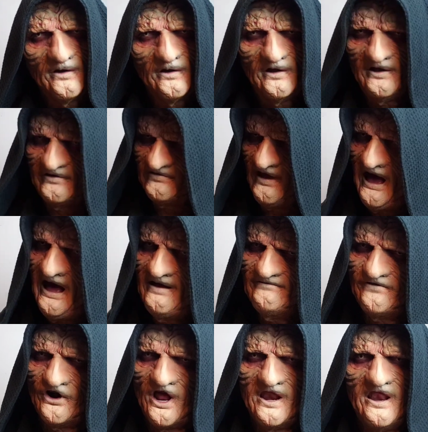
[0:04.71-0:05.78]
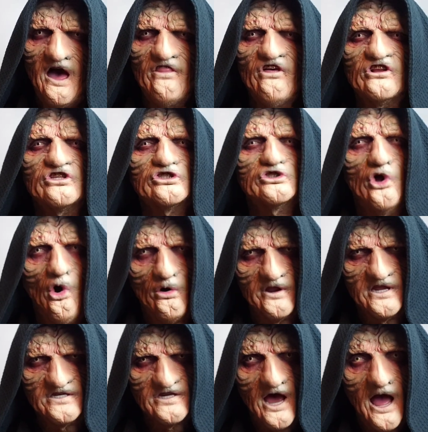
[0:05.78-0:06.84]
It's time for another
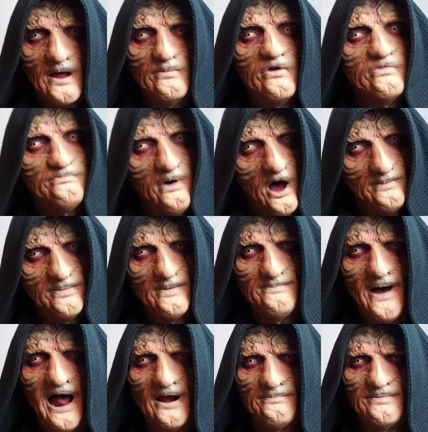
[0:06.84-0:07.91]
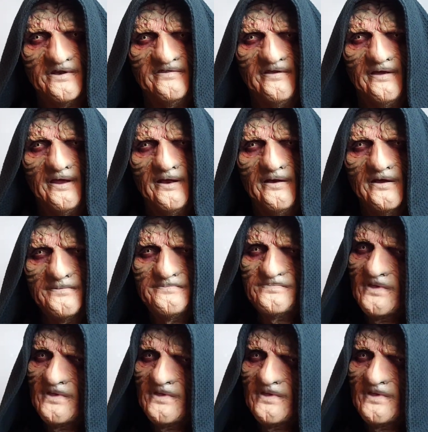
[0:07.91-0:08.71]
story time with Papa Palpatine.